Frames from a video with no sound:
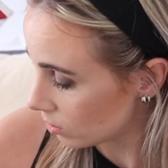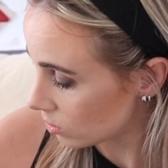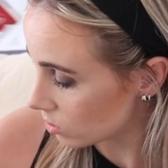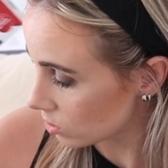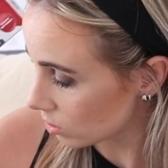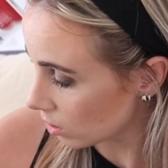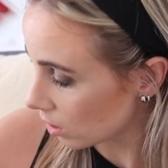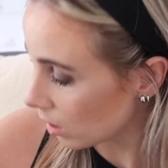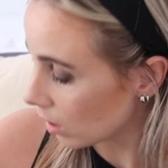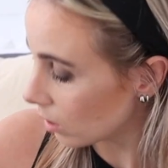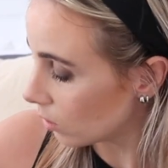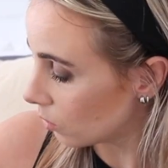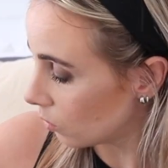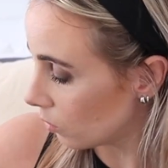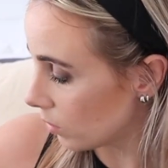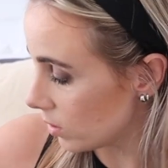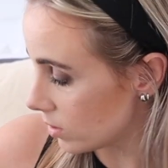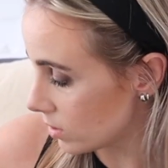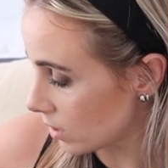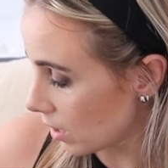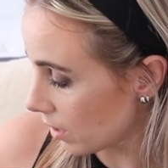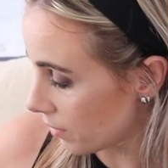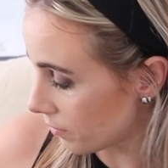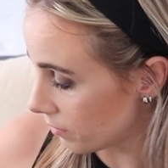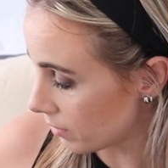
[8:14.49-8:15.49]
So I
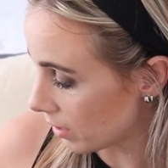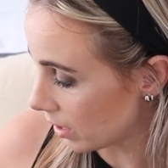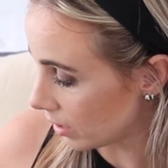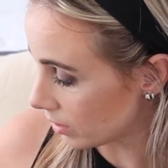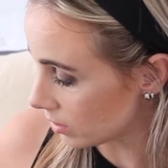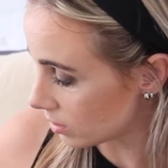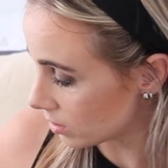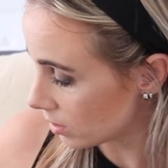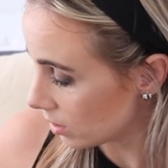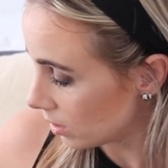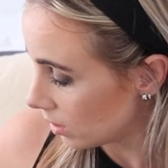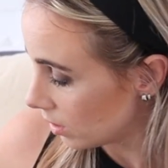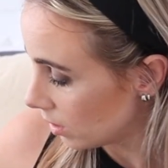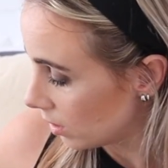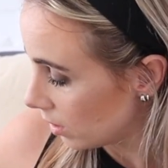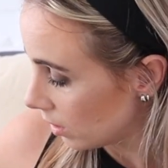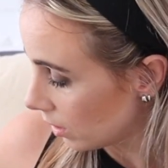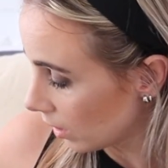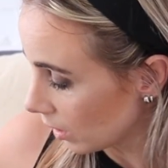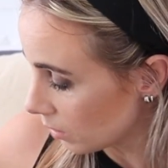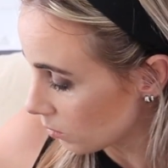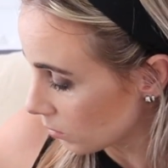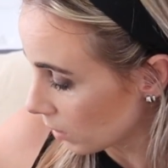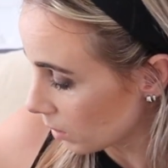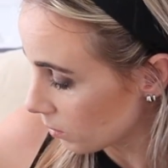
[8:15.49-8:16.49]
always have that
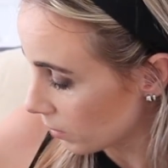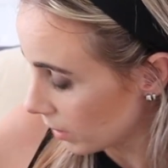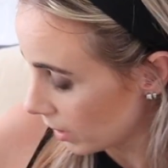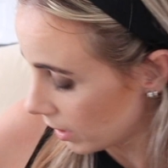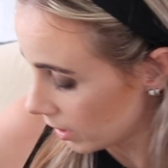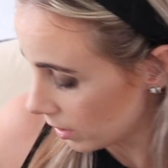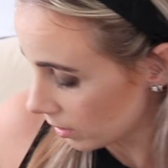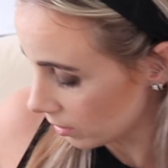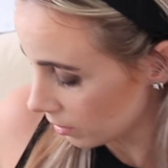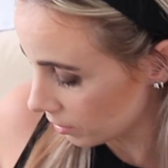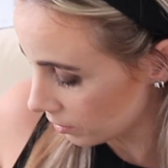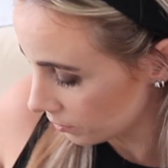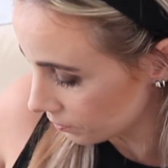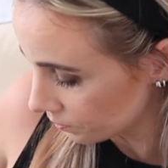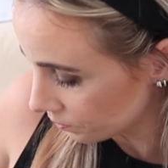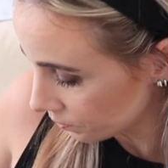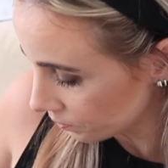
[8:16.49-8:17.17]
in my bag.